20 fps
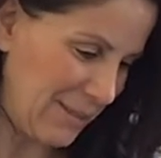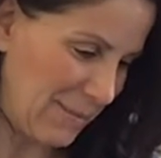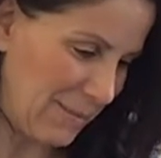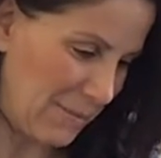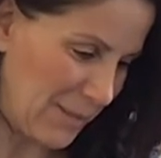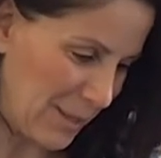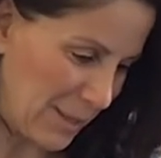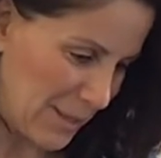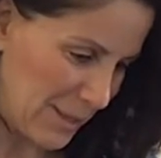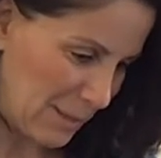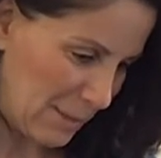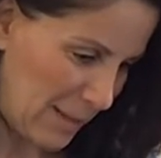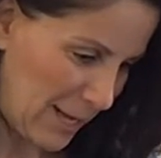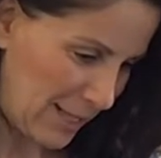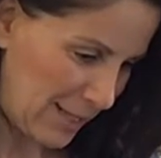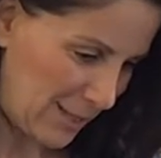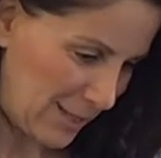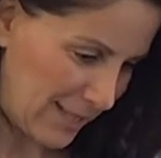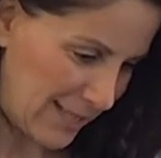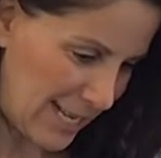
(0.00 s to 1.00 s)
that's the
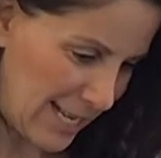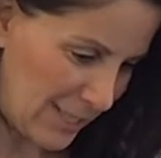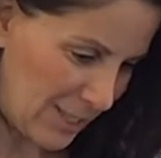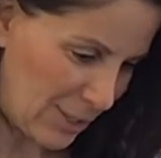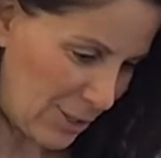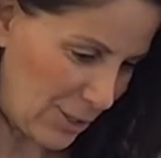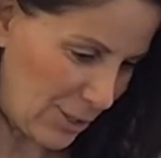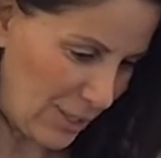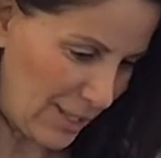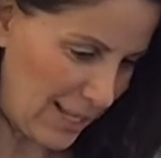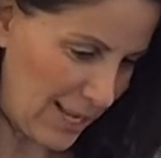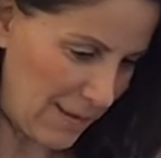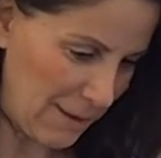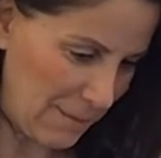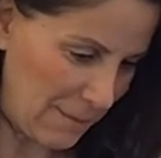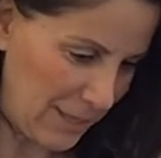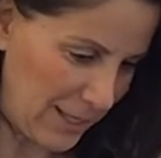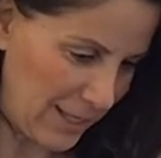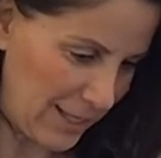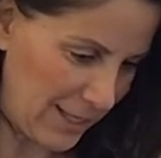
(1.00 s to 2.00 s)
Palo Santo,
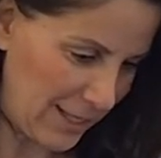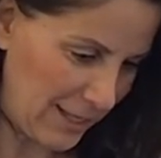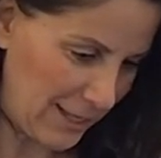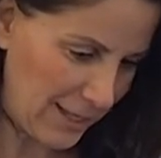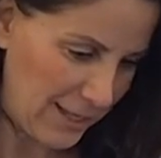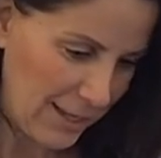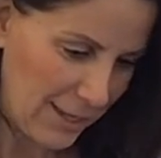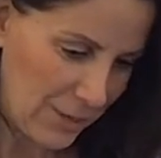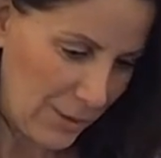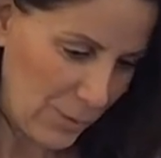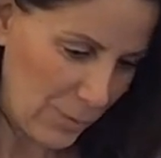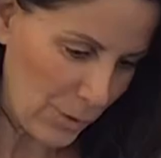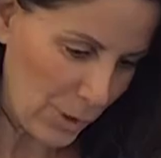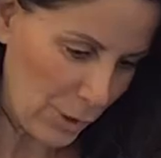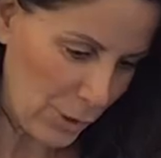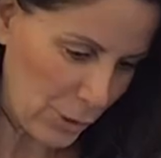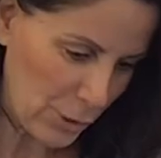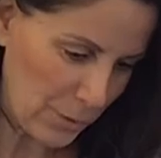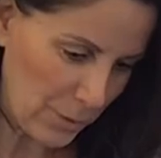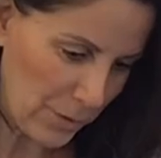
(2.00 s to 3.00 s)
lemon,
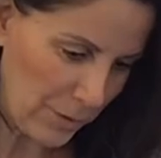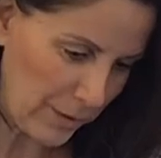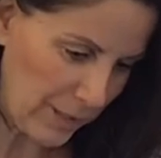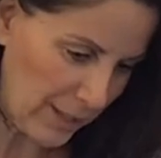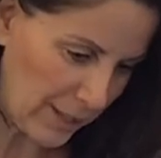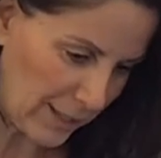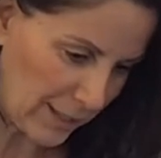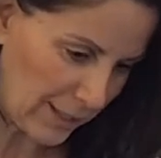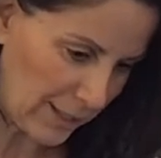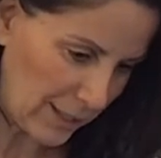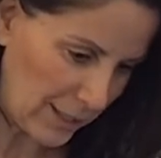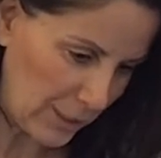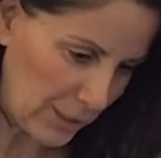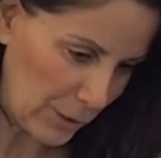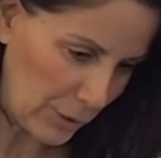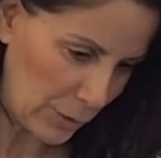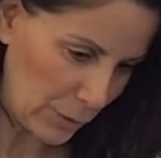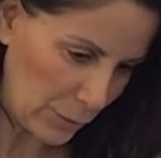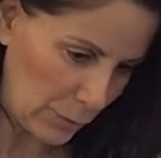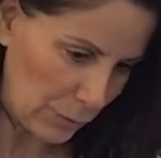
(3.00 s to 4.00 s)
rosemary,
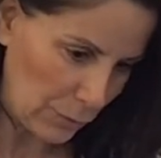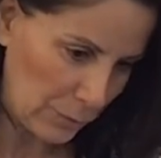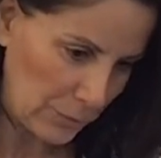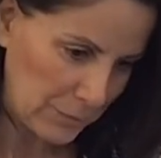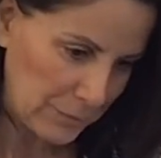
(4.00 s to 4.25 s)
clove.